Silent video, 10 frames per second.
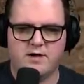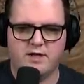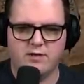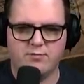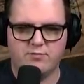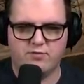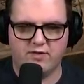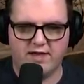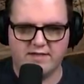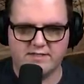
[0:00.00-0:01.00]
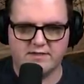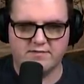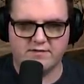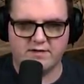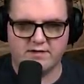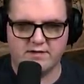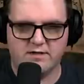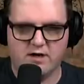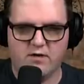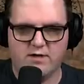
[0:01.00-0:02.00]
plant stuff in here? Oh,
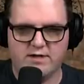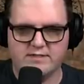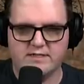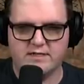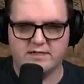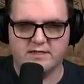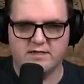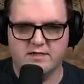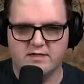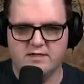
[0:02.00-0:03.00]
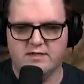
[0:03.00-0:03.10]
I, I see. Just without, yeah.